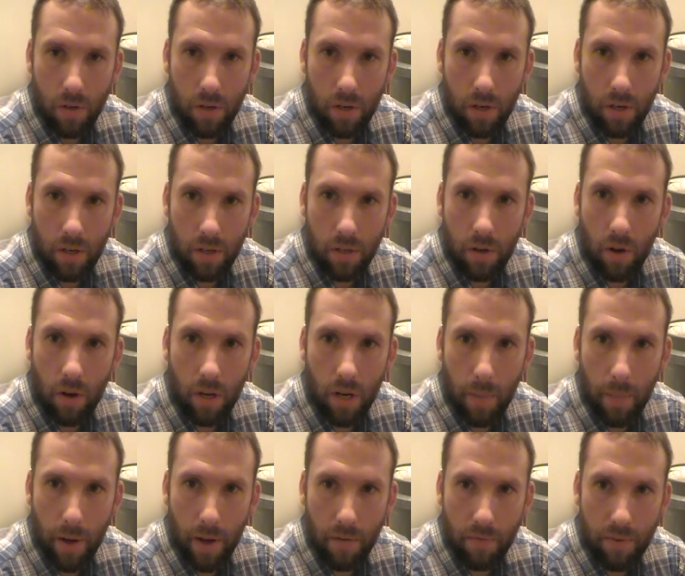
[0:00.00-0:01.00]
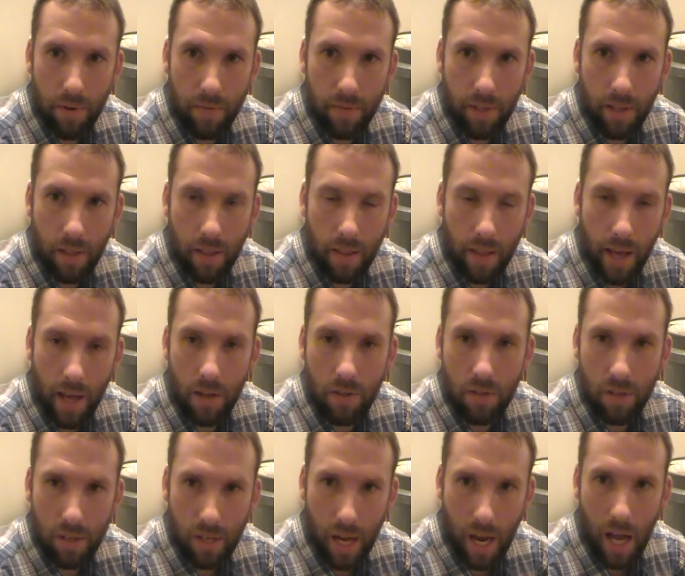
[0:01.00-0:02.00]
You're talking about
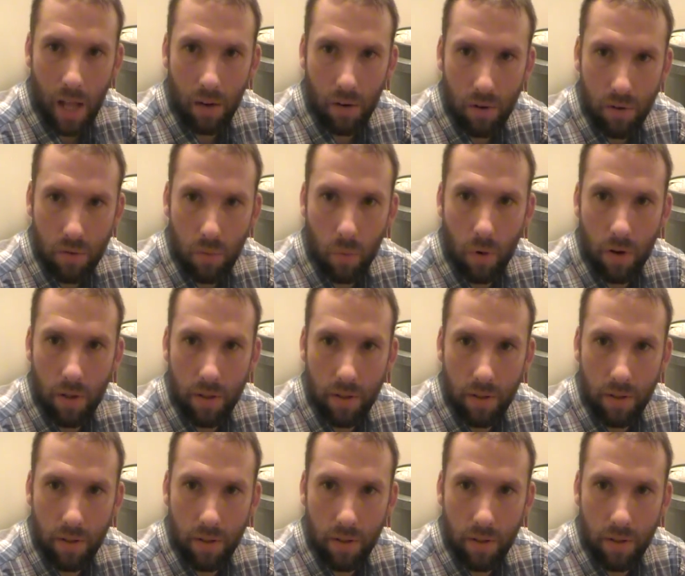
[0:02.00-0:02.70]
$15,000 worth